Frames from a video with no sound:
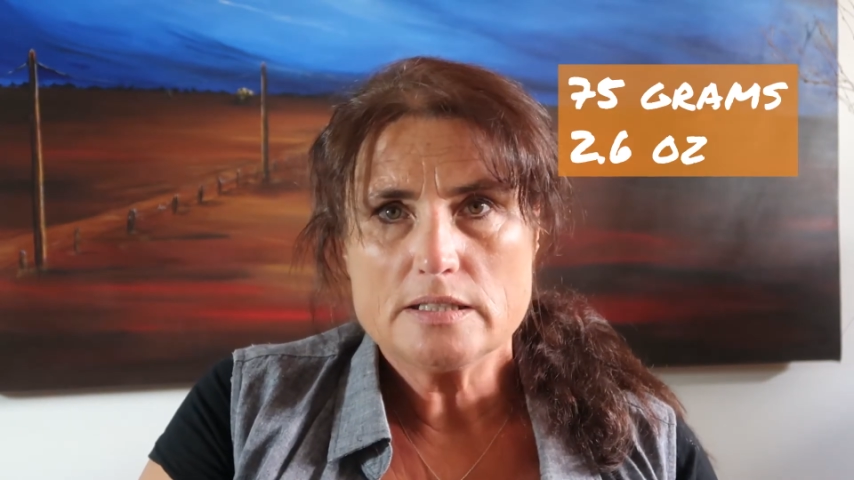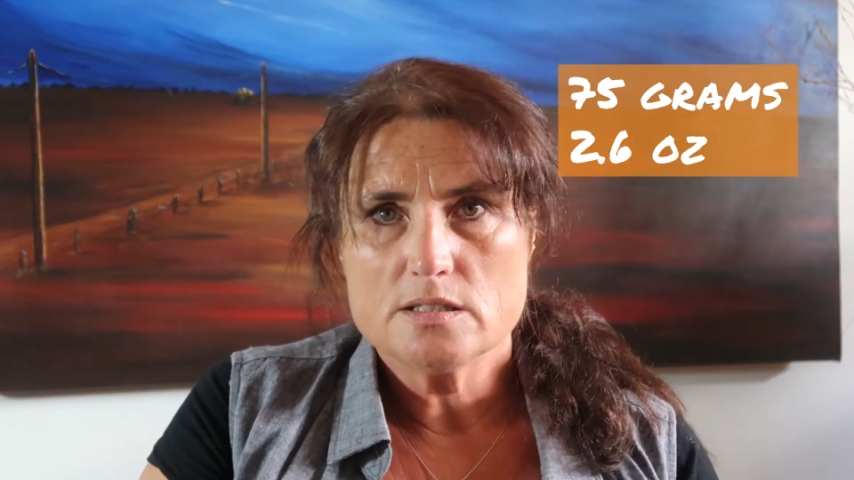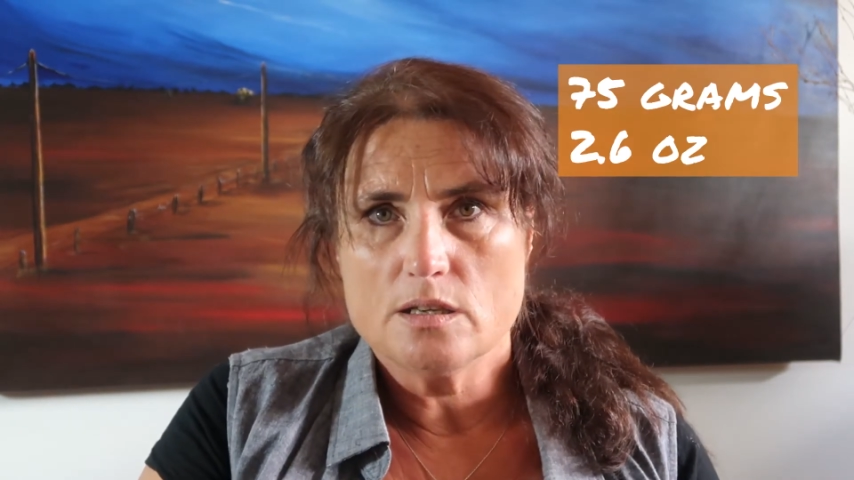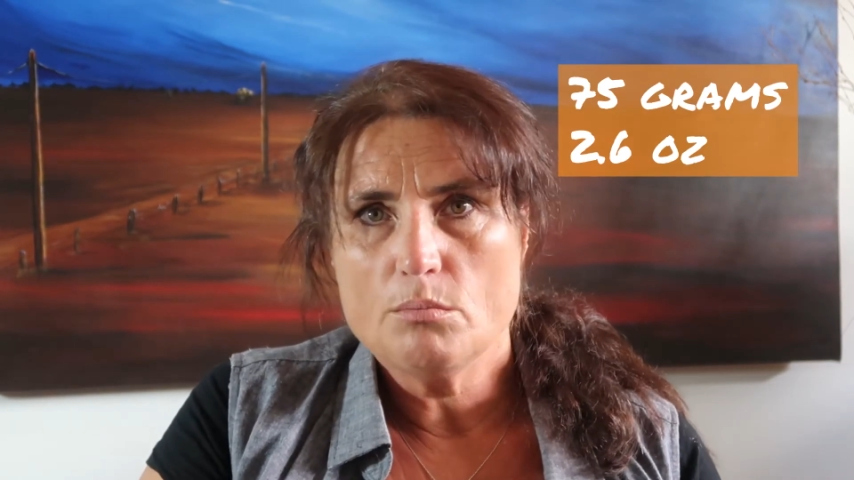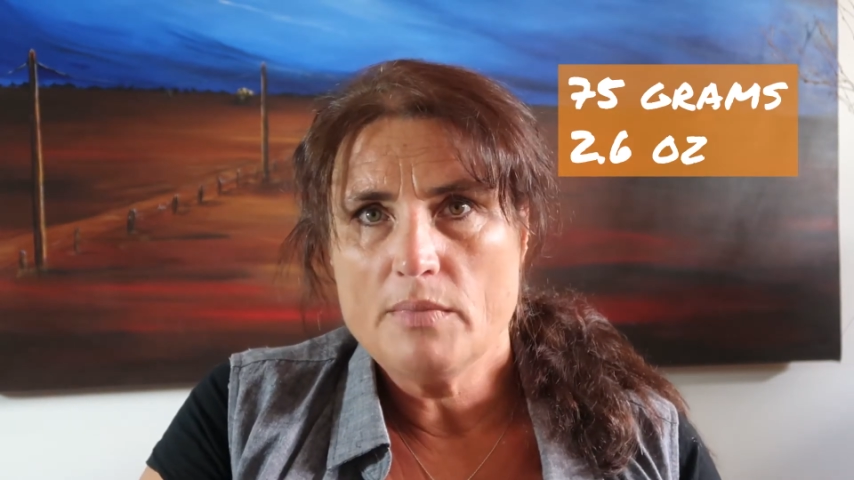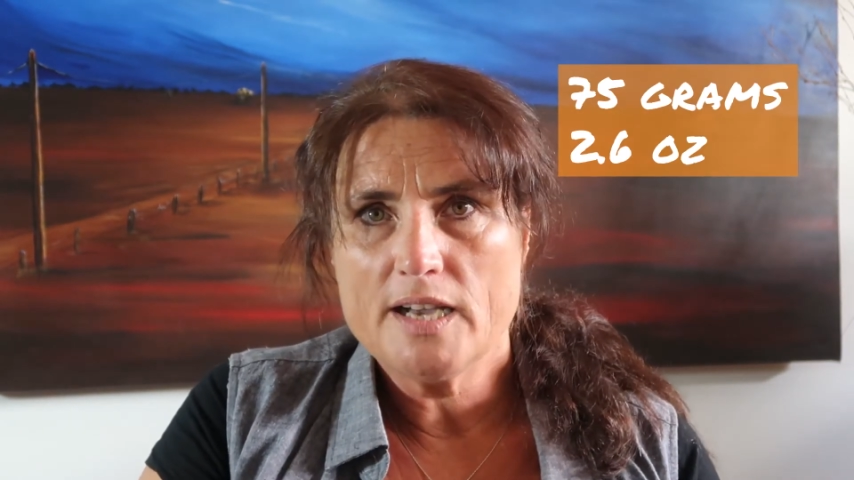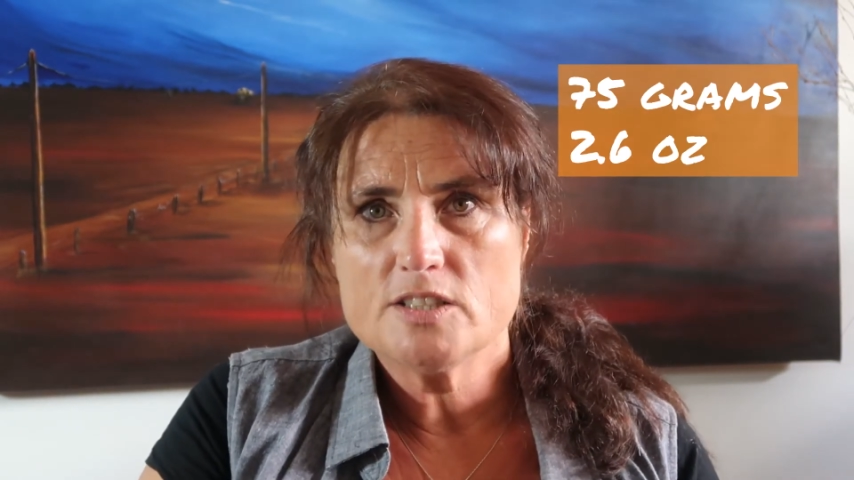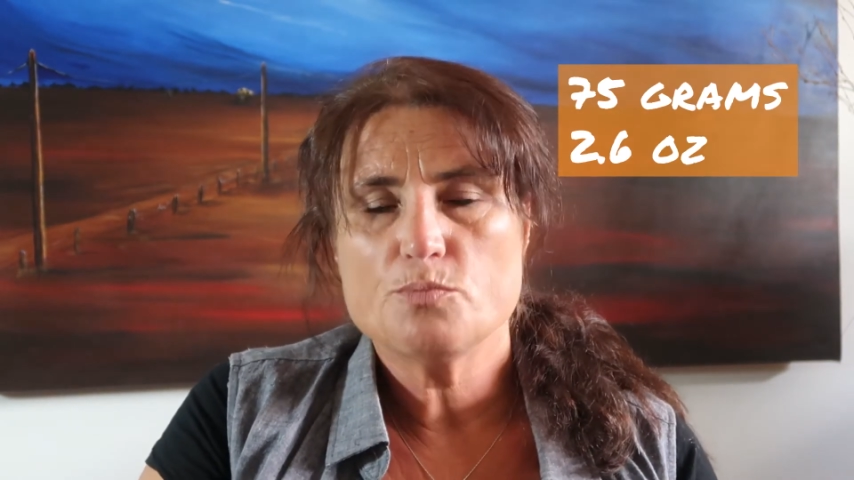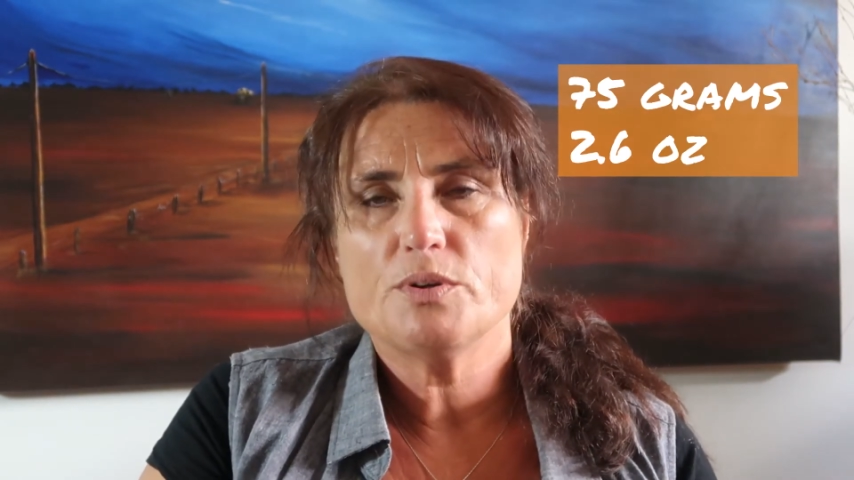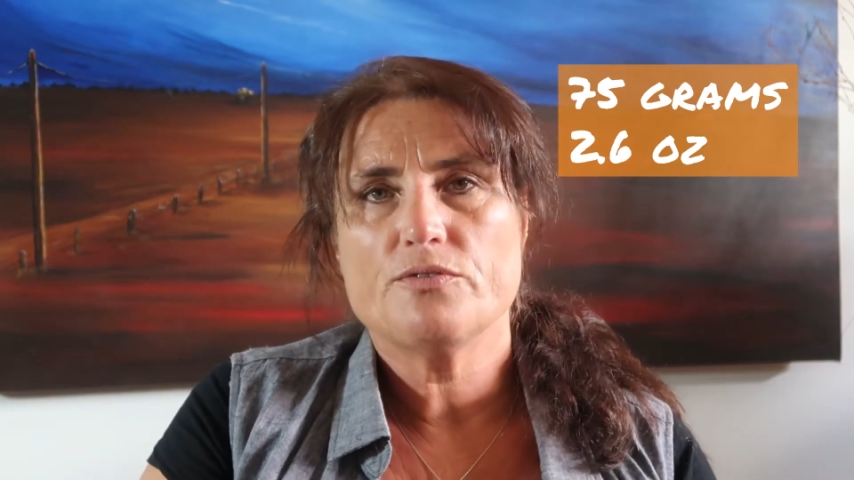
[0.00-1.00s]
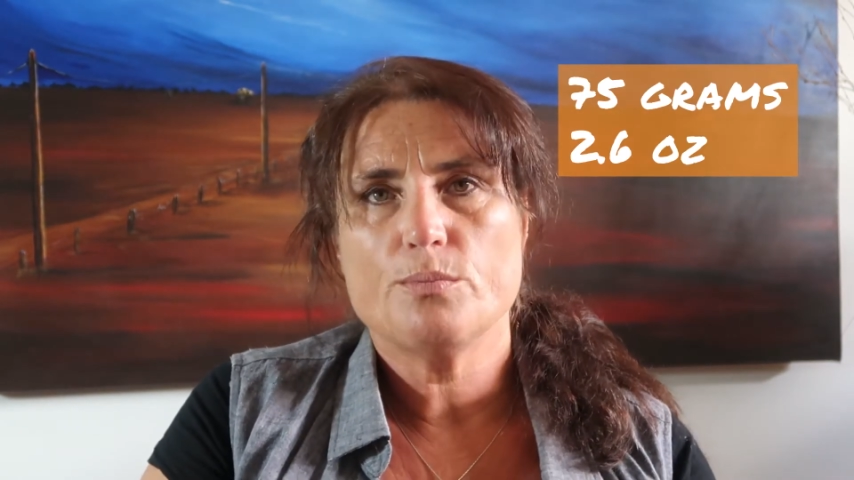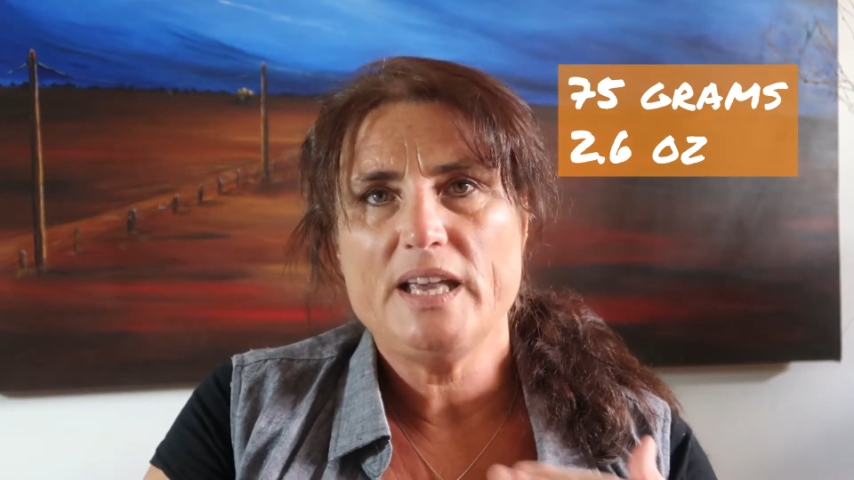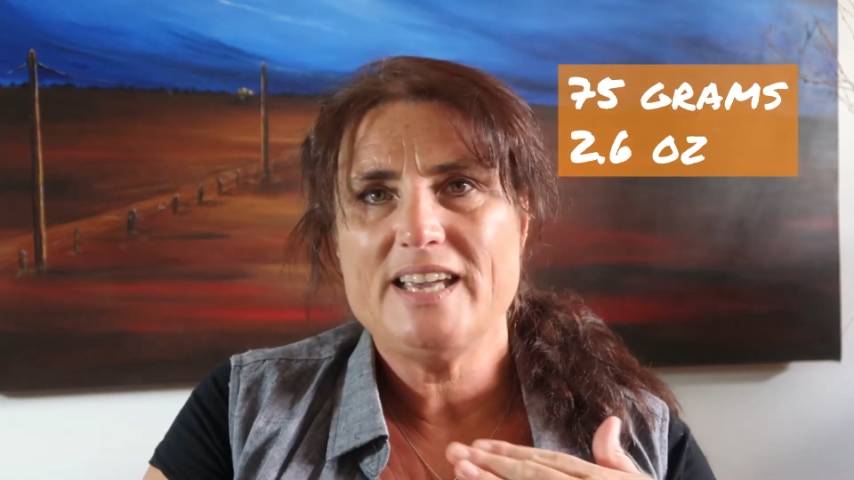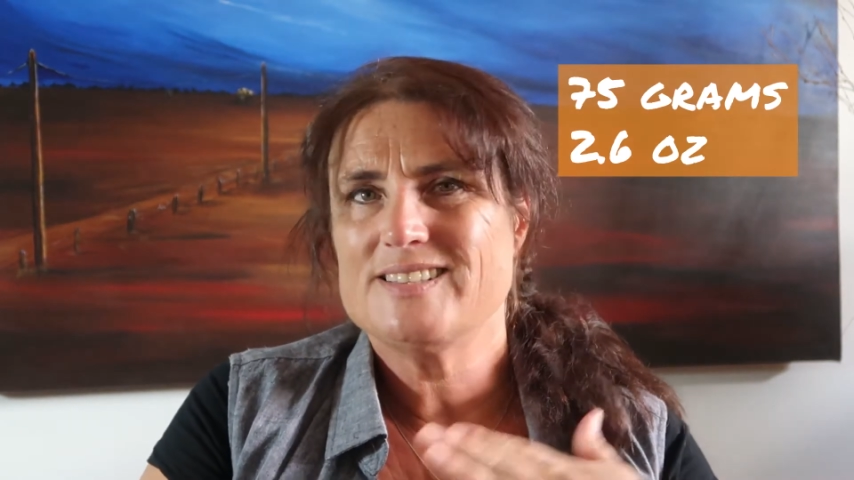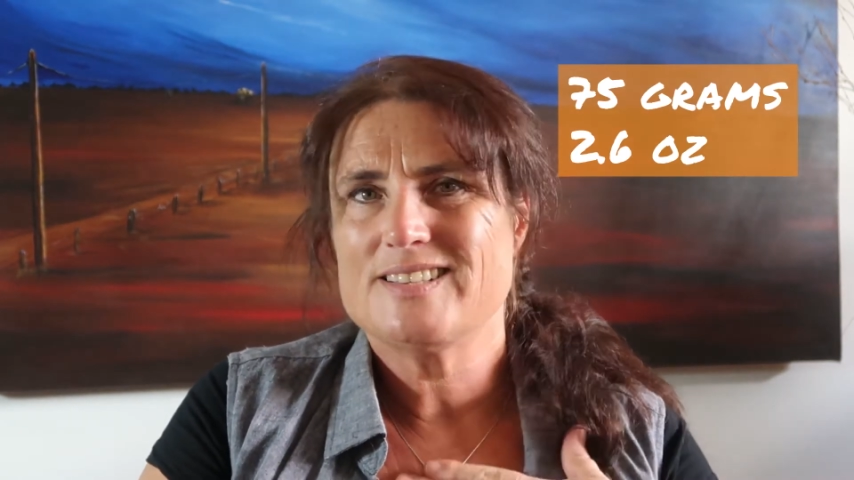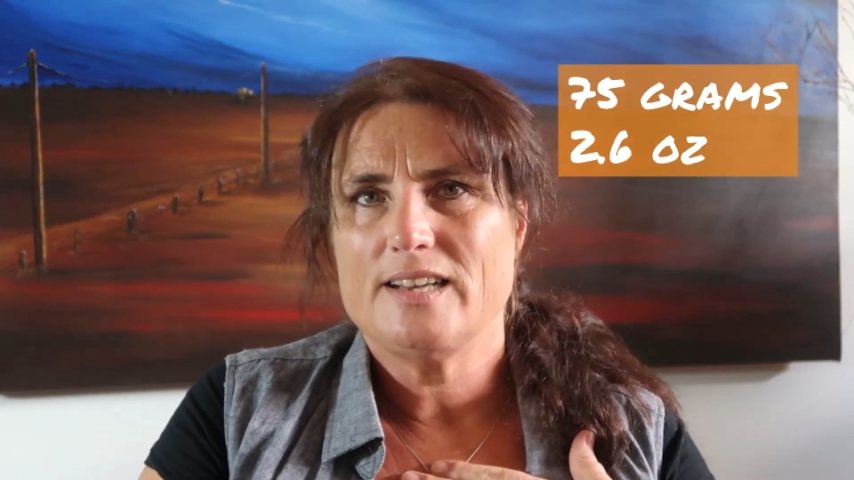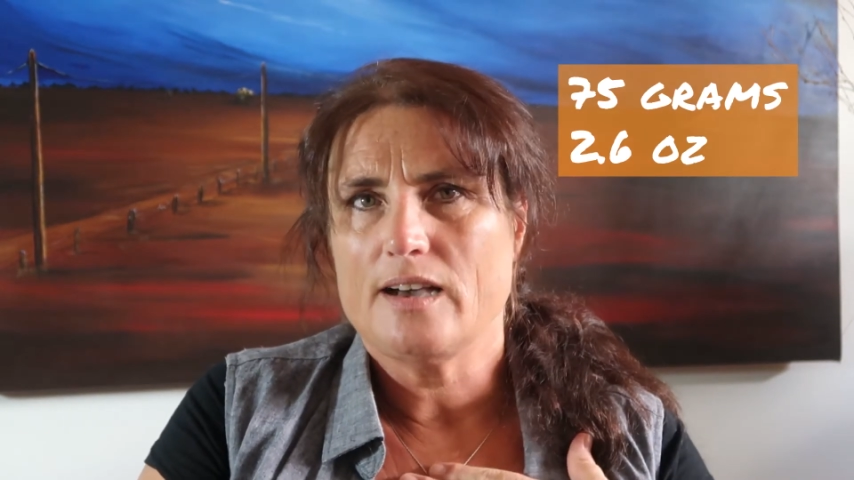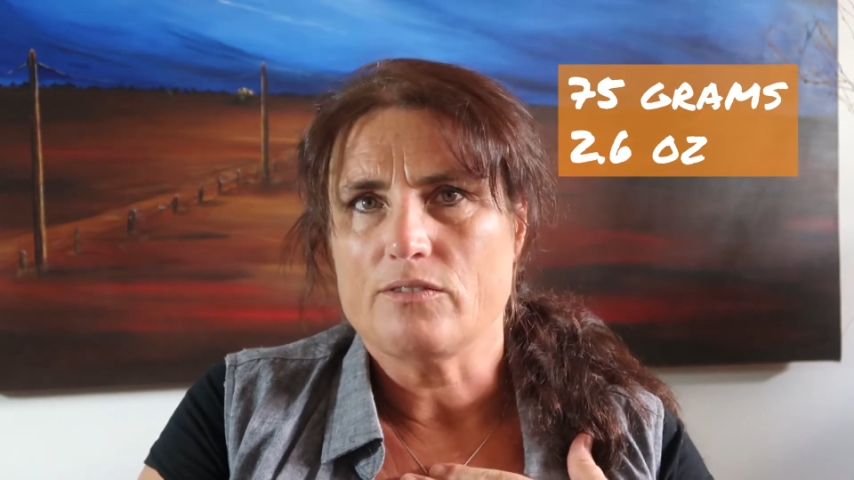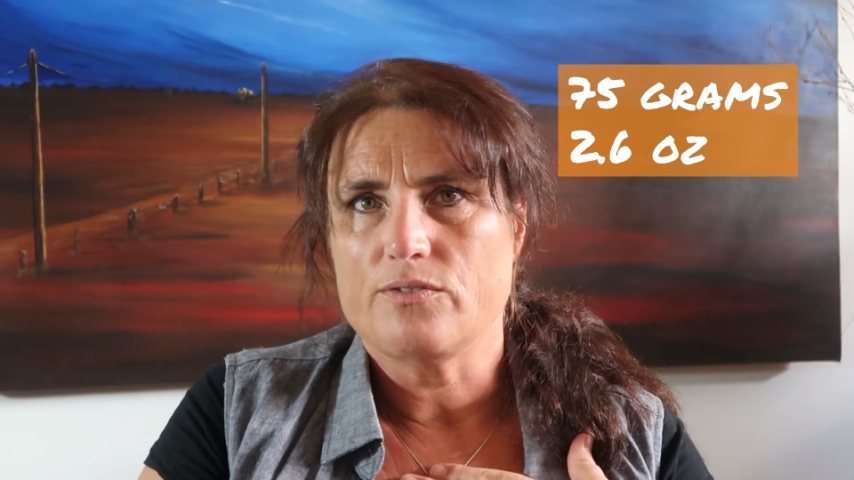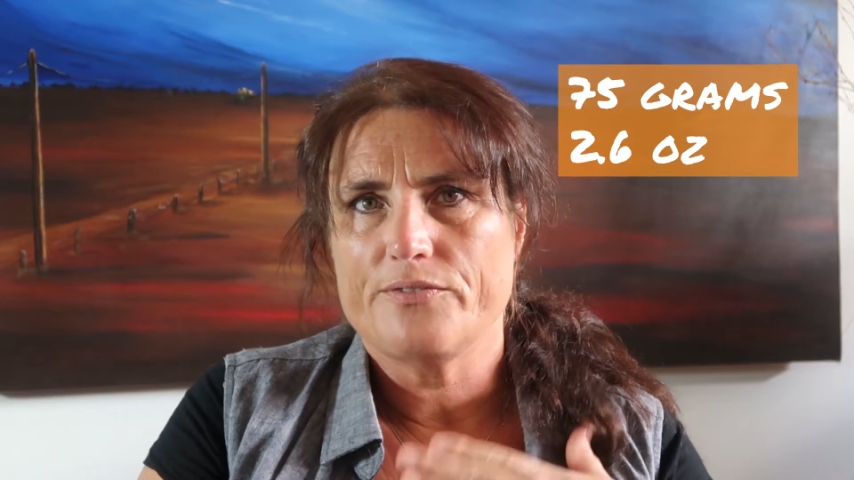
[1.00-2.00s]
that's not much, but for me, it's
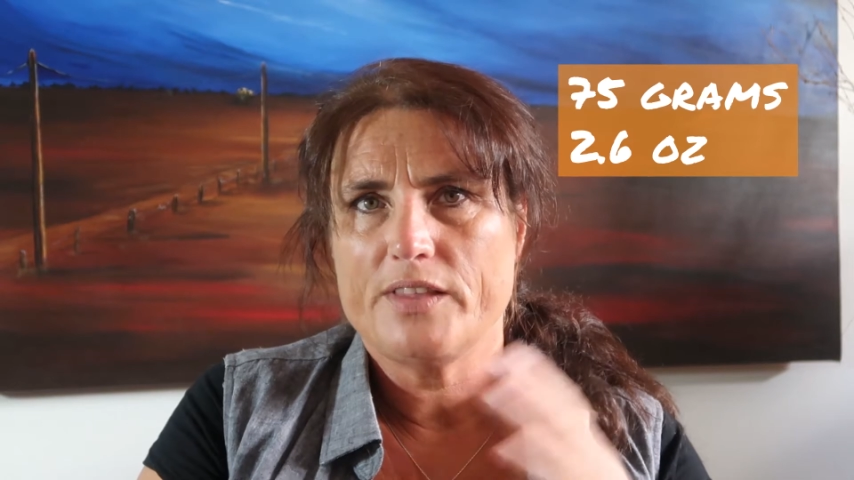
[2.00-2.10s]
enough.